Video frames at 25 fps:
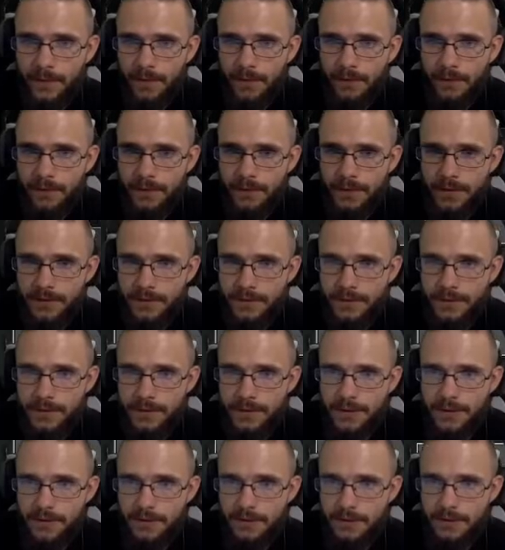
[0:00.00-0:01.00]
These are
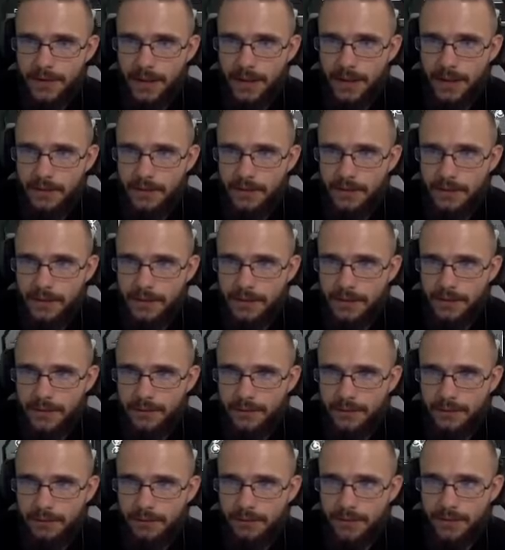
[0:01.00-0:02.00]
seasonal challenges,
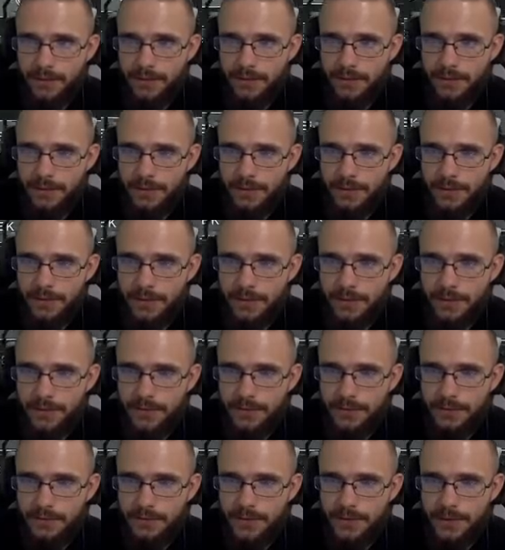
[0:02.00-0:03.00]
which were introduced
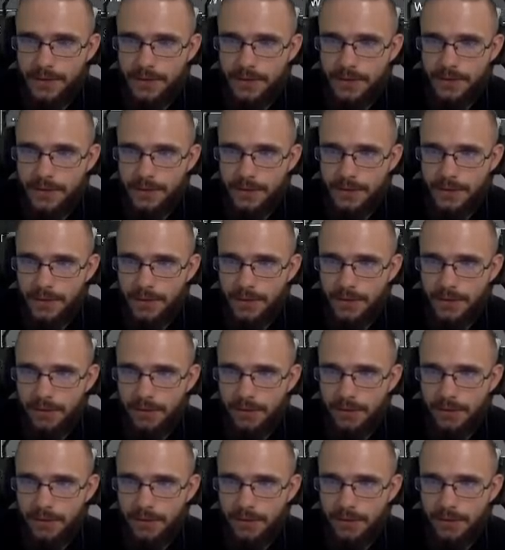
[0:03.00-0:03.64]
2 seasons ago,